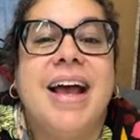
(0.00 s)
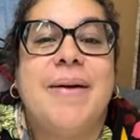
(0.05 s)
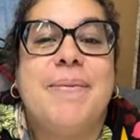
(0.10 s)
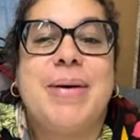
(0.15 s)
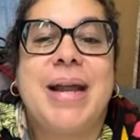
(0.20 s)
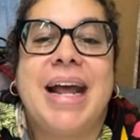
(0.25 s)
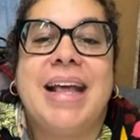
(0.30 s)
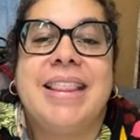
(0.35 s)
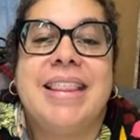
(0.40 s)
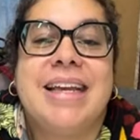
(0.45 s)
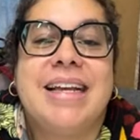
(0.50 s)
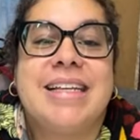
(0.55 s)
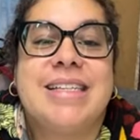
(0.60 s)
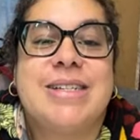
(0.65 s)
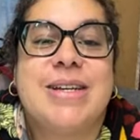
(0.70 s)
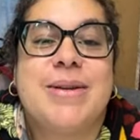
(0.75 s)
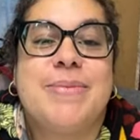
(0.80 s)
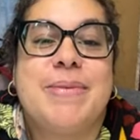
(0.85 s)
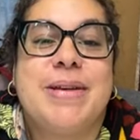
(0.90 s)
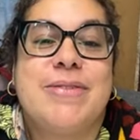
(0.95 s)
But I think it's
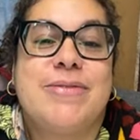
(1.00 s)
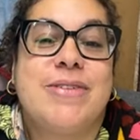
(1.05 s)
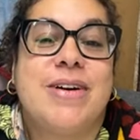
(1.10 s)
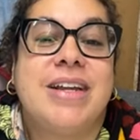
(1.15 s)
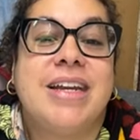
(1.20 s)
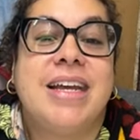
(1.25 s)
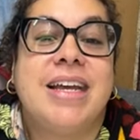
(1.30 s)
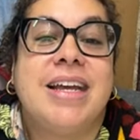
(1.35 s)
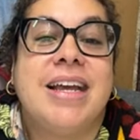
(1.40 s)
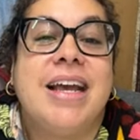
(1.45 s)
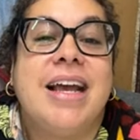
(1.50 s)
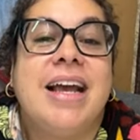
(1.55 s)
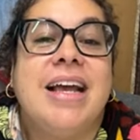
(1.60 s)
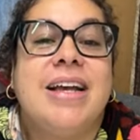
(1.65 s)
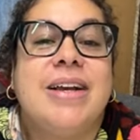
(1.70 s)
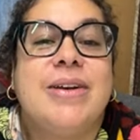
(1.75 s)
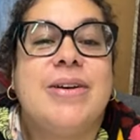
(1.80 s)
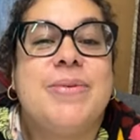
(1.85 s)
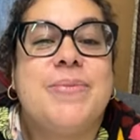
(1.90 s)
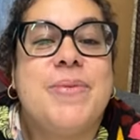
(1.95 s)
going to be funny.
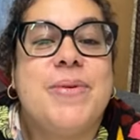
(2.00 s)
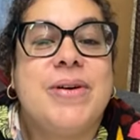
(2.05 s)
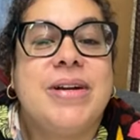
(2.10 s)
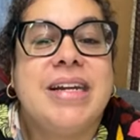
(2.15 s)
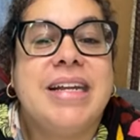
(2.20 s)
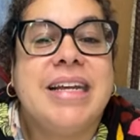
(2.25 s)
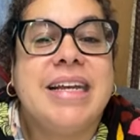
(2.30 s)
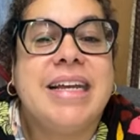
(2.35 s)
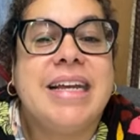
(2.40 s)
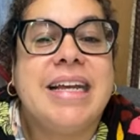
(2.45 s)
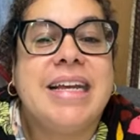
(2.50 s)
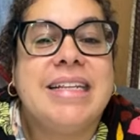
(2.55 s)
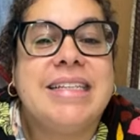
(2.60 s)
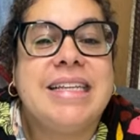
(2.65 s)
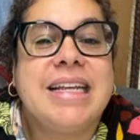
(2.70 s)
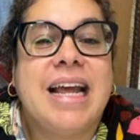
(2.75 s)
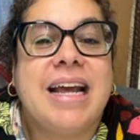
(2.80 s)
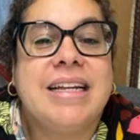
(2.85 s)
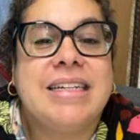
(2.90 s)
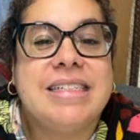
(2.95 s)
Good morning,
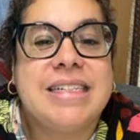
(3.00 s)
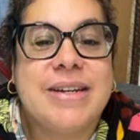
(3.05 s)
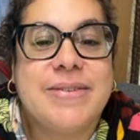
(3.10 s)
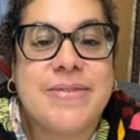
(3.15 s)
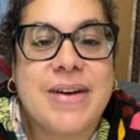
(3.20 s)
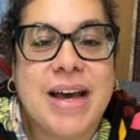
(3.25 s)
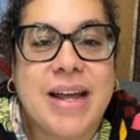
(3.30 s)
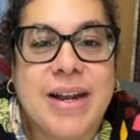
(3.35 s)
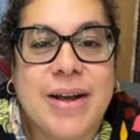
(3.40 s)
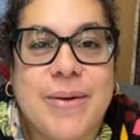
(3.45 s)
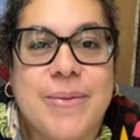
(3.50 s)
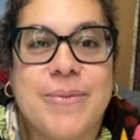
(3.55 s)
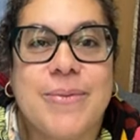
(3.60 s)
Giovanna.